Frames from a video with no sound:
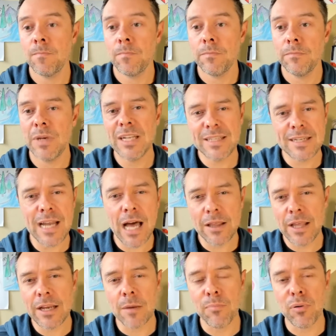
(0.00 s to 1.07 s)
but it's not
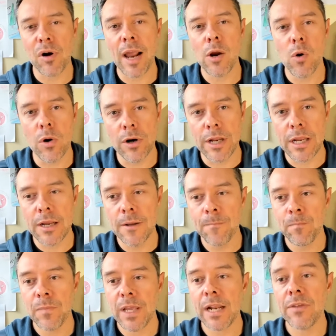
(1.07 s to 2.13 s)
like a priority.
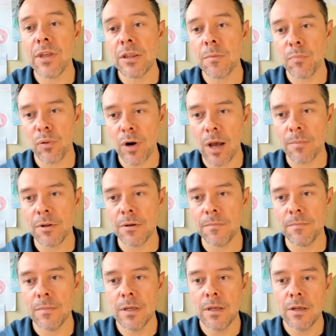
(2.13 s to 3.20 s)
And I think the
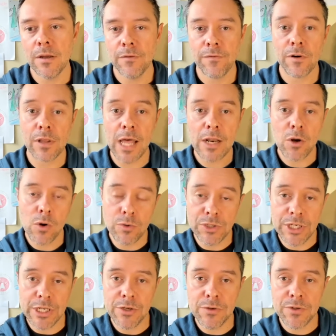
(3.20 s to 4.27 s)
problem for a lot of OG
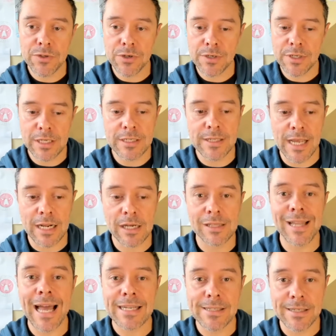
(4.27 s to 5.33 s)
users is that
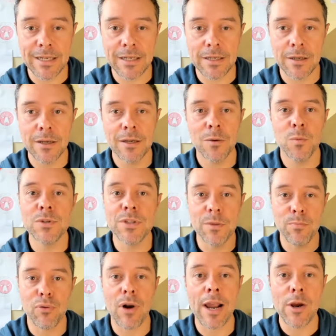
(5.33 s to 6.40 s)
classic was the
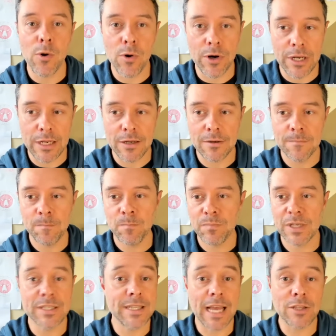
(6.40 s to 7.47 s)
priority
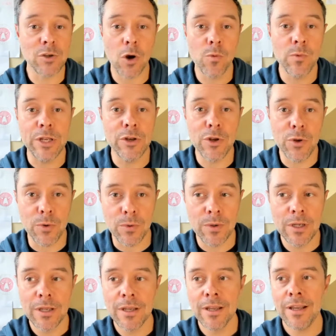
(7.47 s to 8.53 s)
because that's all we knew.
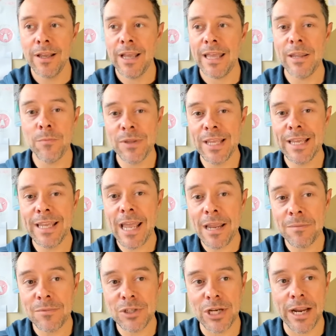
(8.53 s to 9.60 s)
And then when the
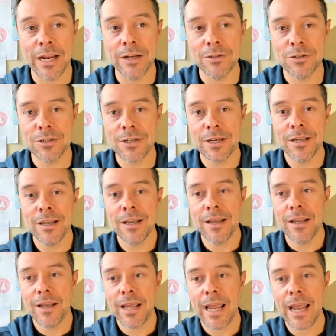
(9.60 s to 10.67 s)
game changed
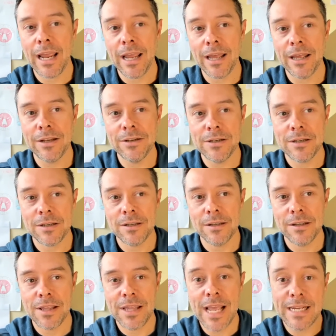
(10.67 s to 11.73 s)
and
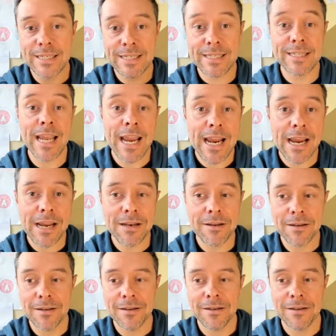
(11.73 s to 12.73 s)
they stayed